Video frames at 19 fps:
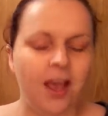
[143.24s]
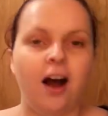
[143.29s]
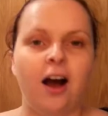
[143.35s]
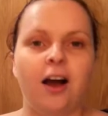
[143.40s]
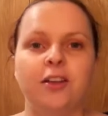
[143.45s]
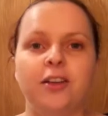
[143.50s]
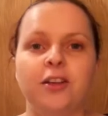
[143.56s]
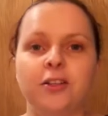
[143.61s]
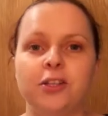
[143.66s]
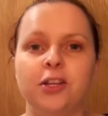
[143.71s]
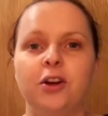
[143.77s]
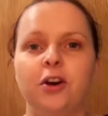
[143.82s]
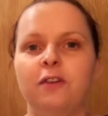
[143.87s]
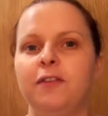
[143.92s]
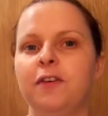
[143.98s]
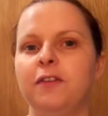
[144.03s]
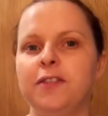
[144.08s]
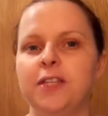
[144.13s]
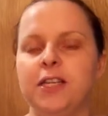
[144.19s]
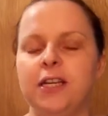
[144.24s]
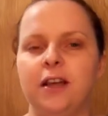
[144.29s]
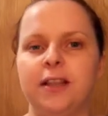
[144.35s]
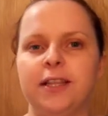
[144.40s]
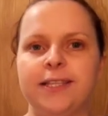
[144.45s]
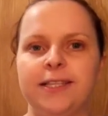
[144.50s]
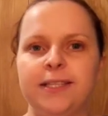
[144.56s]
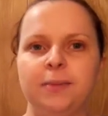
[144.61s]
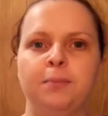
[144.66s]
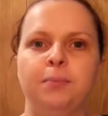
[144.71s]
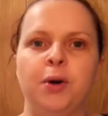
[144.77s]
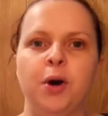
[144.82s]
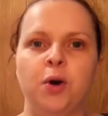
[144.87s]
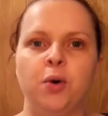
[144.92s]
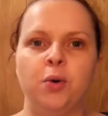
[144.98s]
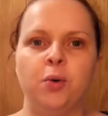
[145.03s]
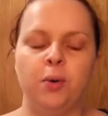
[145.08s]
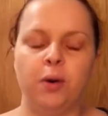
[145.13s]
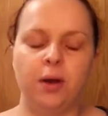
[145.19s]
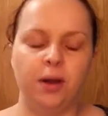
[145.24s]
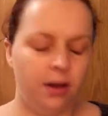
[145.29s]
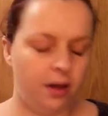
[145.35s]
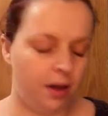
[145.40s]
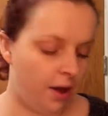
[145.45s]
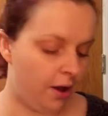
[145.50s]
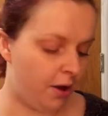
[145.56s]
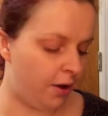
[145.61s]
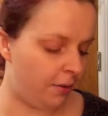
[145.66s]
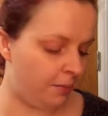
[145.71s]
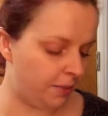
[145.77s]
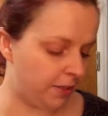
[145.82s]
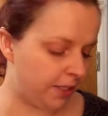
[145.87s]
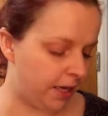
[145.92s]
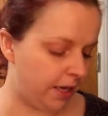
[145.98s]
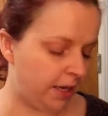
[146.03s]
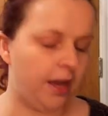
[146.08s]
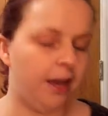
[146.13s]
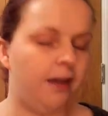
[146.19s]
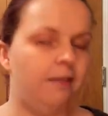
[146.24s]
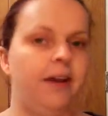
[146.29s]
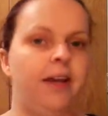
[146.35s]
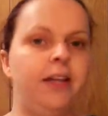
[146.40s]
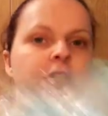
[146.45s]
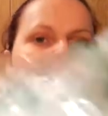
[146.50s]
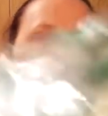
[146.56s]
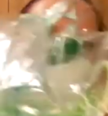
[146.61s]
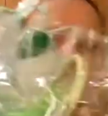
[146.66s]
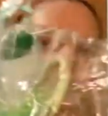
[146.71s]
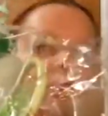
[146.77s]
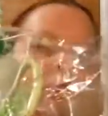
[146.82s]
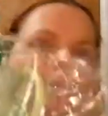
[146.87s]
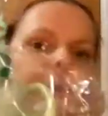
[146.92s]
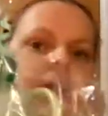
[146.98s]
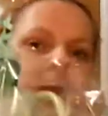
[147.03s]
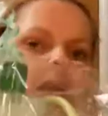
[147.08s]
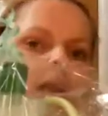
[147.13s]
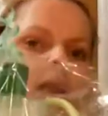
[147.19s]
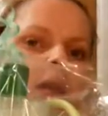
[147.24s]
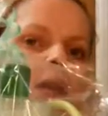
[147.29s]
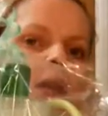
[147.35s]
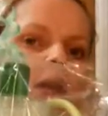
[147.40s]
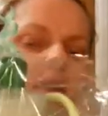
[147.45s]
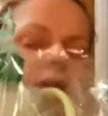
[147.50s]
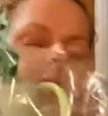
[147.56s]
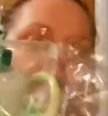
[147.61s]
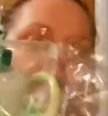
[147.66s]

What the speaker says: I use a lot of, obviously, like the simple skincare range. So she's got me